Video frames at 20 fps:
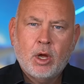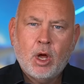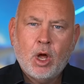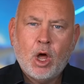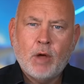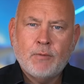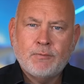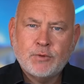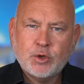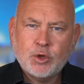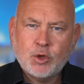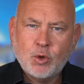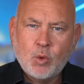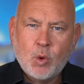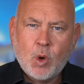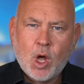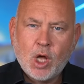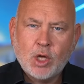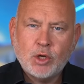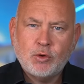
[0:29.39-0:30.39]
of
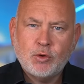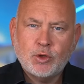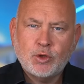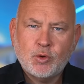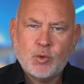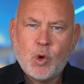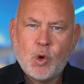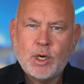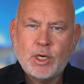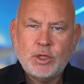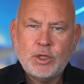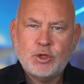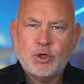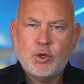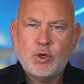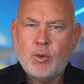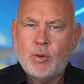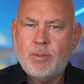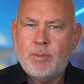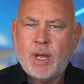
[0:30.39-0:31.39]

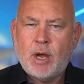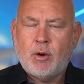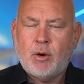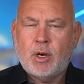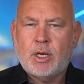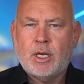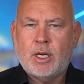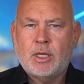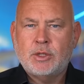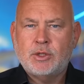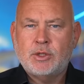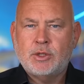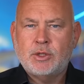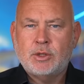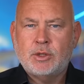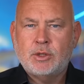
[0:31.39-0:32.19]
222 Americans.